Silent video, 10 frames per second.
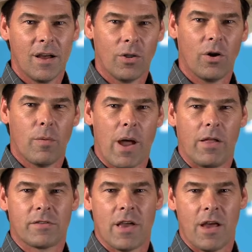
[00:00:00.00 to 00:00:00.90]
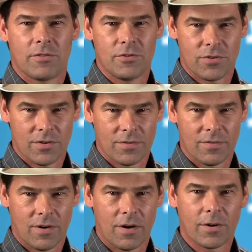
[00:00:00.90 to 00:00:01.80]
Hello, I'm Alex Hassinger.
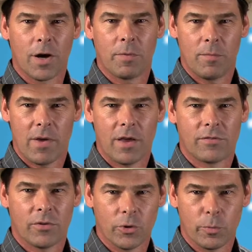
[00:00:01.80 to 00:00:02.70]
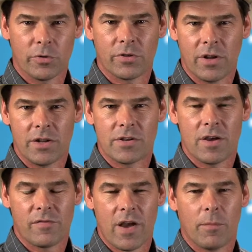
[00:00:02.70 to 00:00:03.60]
Our company makes the Lubrisyn
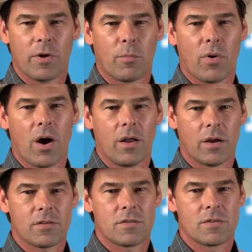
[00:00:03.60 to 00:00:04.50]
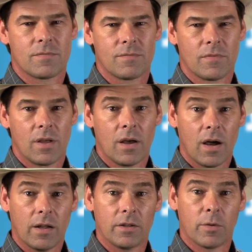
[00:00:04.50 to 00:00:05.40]
HA family of products.
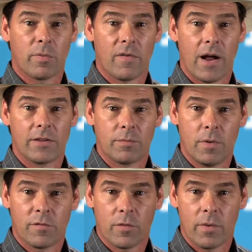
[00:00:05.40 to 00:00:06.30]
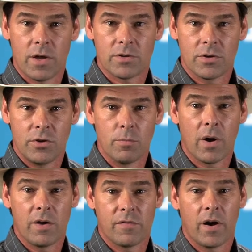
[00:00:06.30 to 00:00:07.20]
I'd like to provide some information you
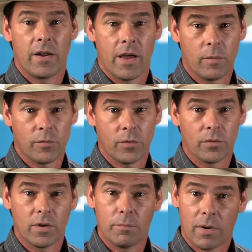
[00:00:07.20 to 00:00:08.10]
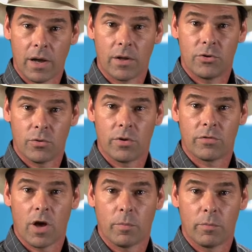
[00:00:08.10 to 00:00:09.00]
might find helpful in buying joint
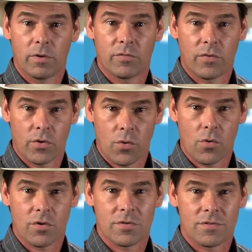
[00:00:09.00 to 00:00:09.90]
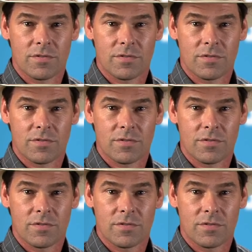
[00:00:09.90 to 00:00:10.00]
supplements for your horse.